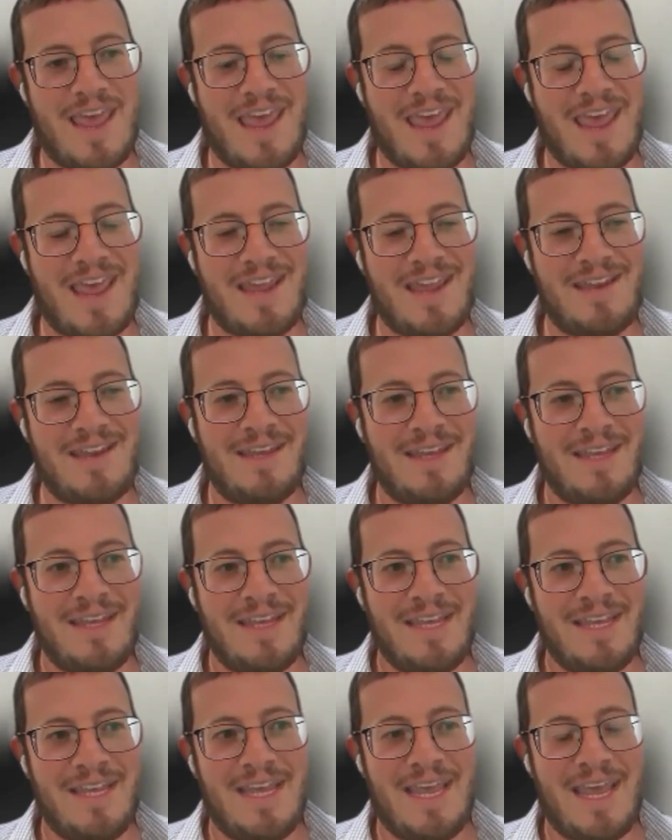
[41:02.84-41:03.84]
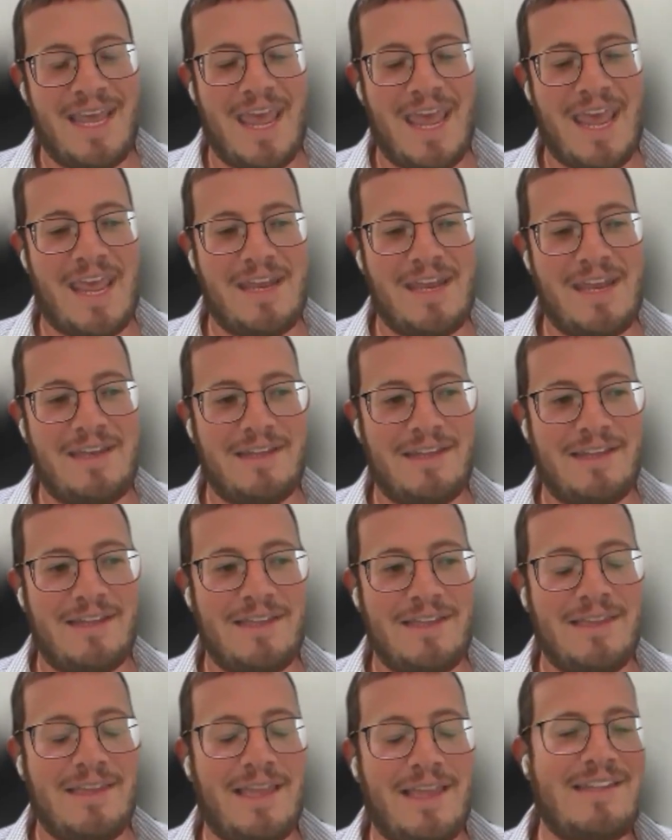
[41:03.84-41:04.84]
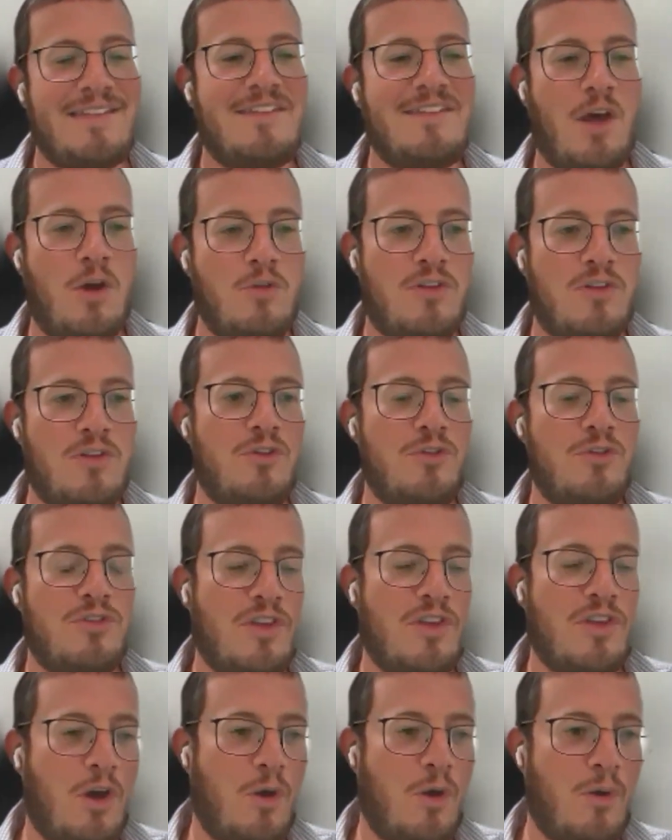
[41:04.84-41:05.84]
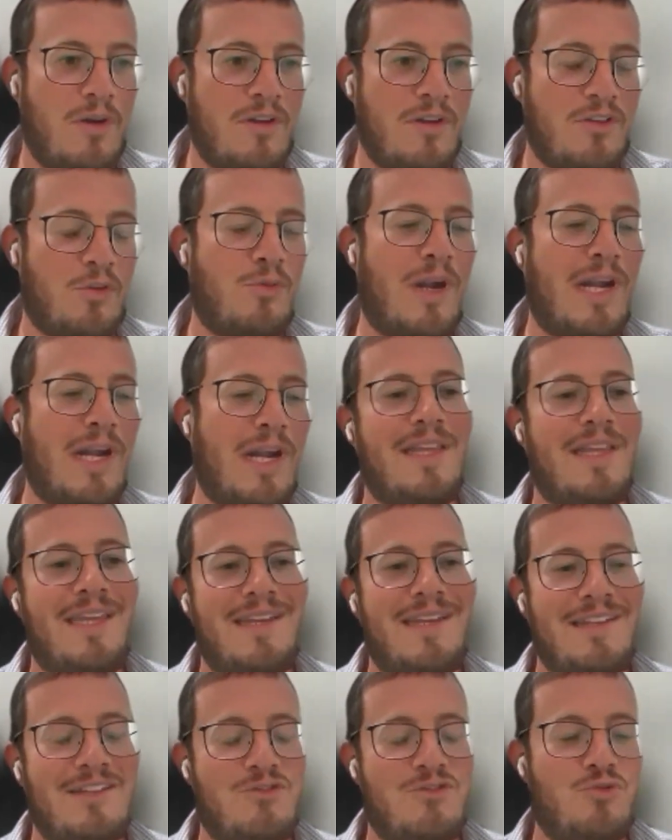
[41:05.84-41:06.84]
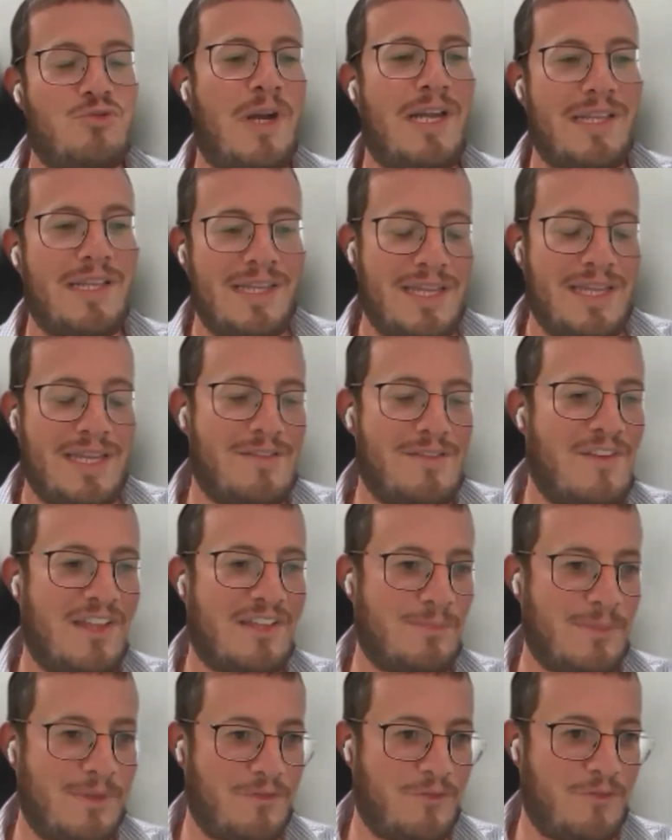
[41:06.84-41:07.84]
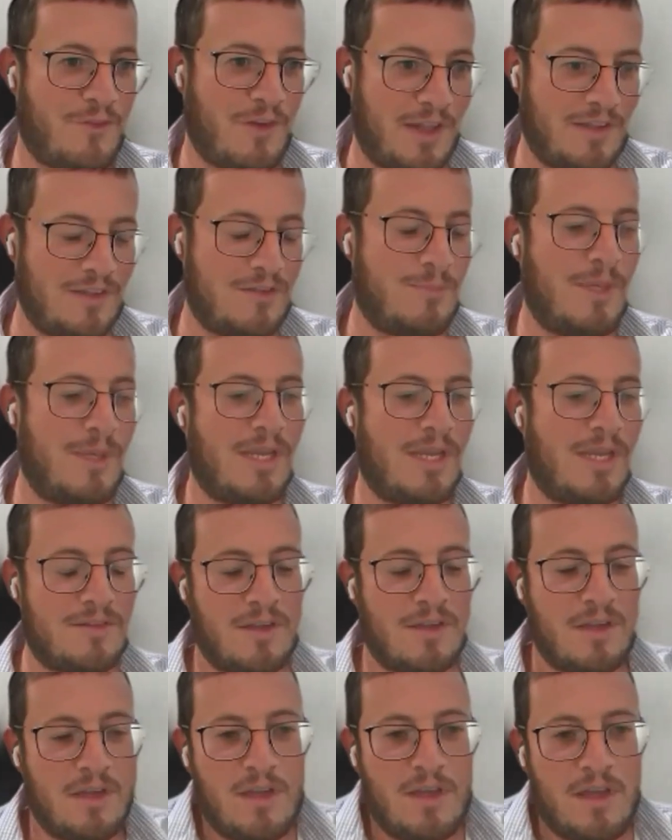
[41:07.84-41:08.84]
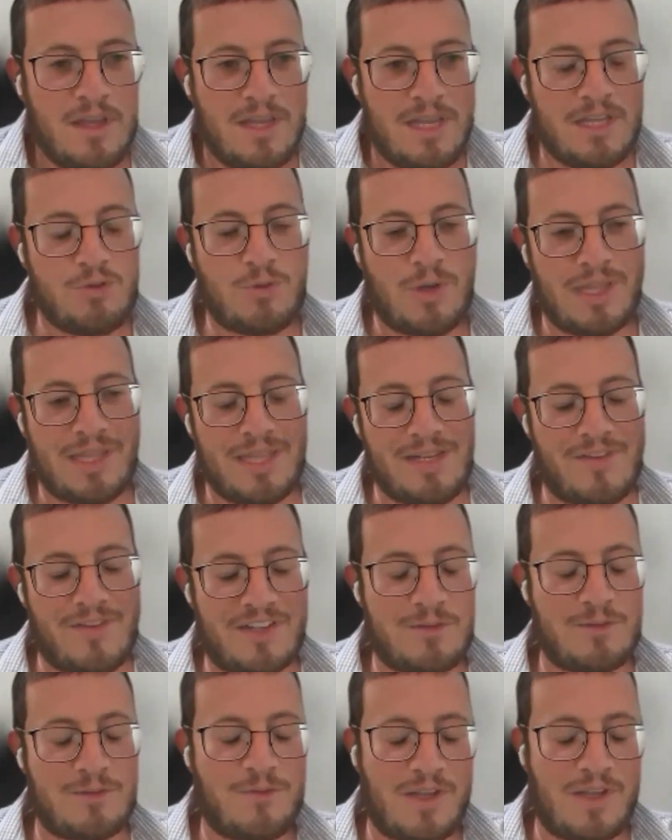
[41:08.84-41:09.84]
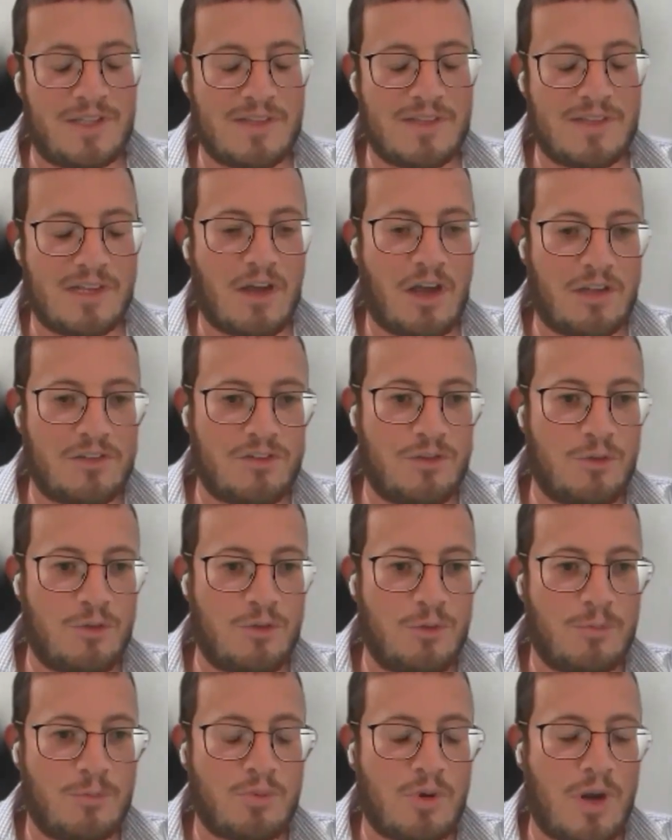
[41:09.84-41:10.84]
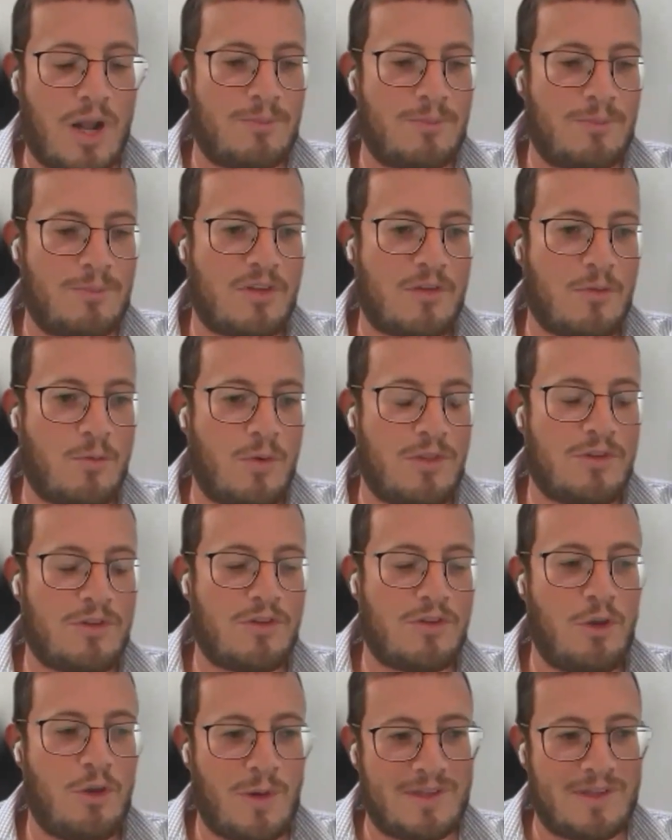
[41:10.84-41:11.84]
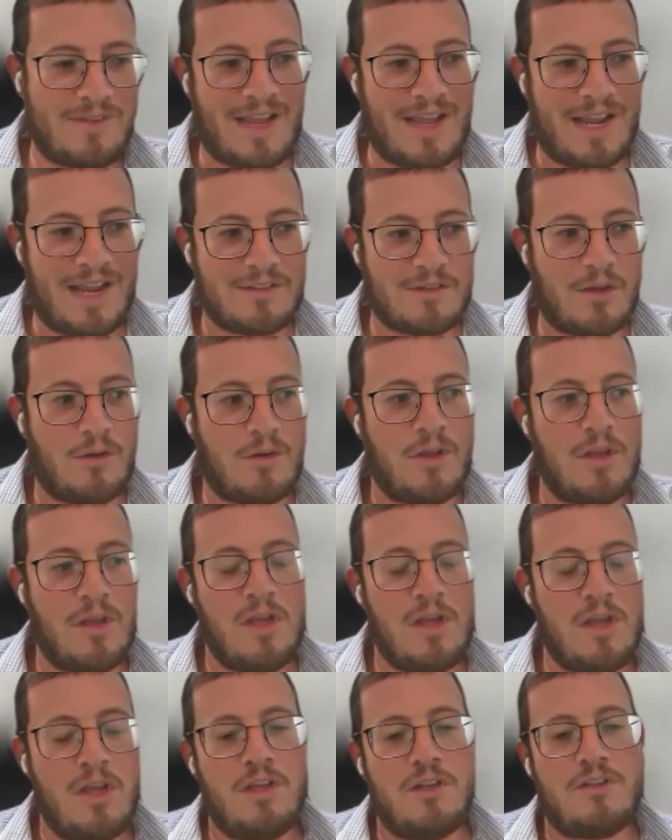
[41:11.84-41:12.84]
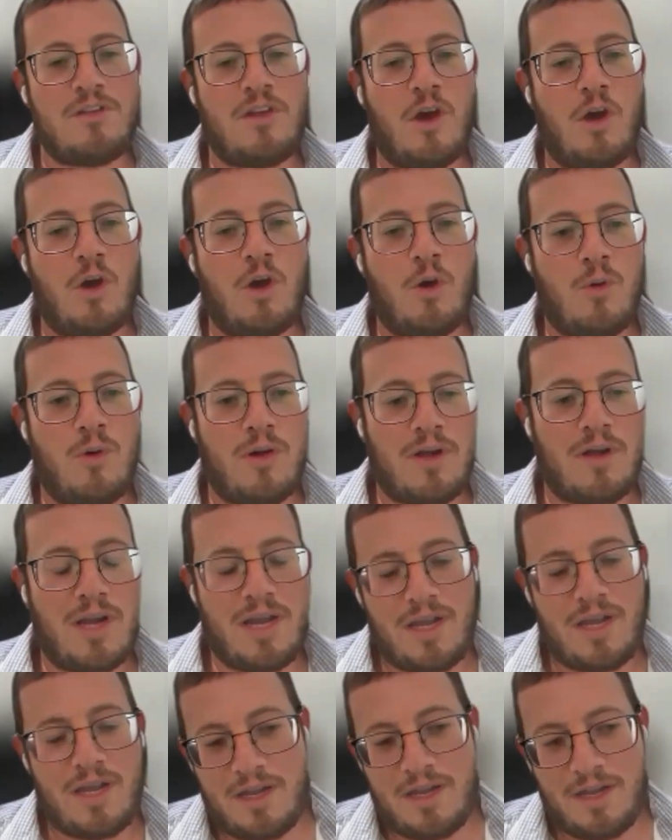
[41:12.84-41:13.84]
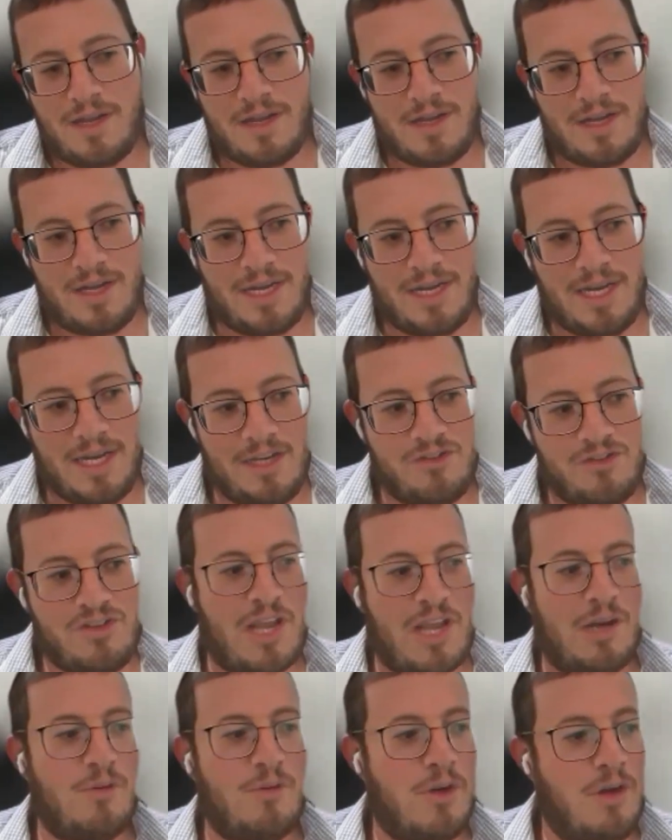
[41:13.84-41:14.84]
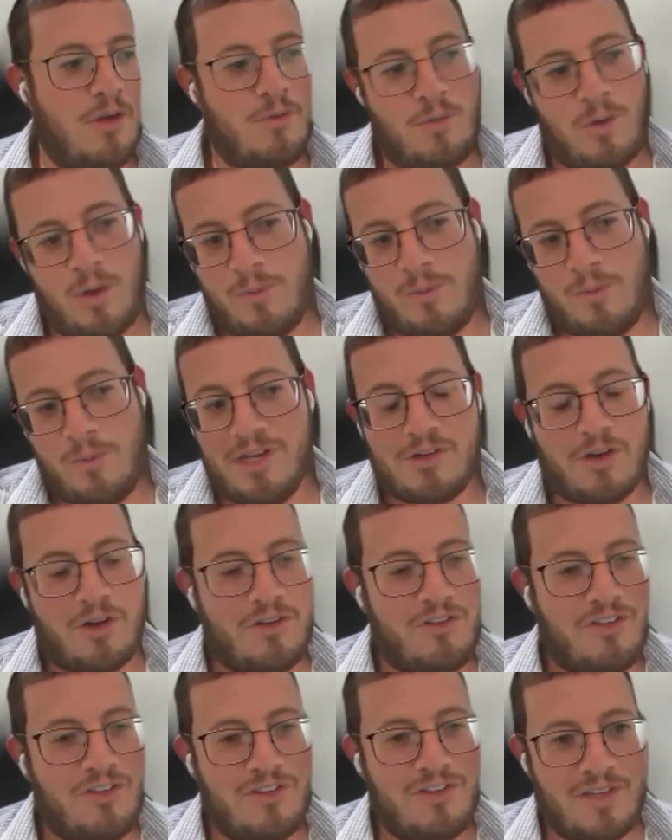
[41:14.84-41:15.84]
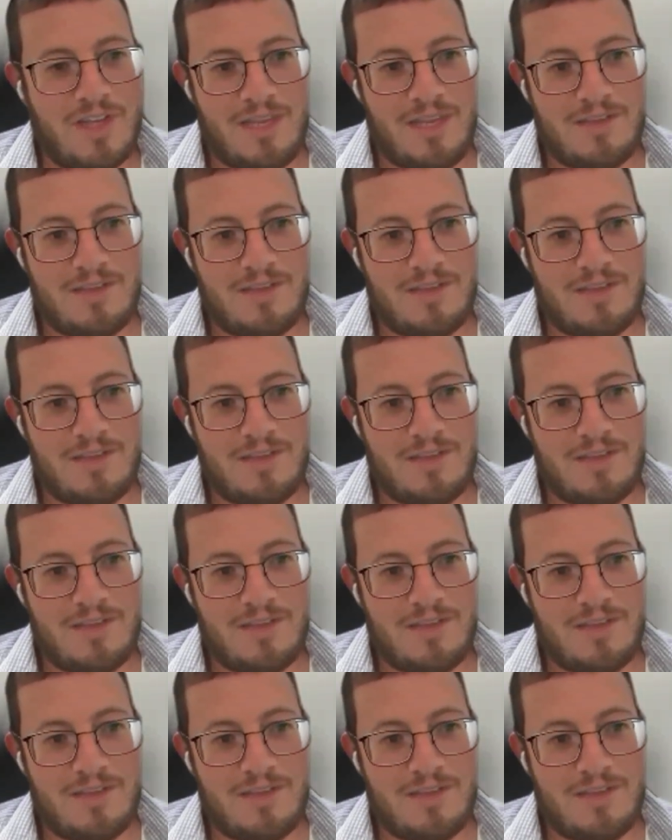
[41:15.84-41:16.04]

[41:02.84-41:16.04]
and less so to do so directly in Israeli investment funds, because Israeli investment funds can cause you problems with your US tax code. So in general, what we encourage is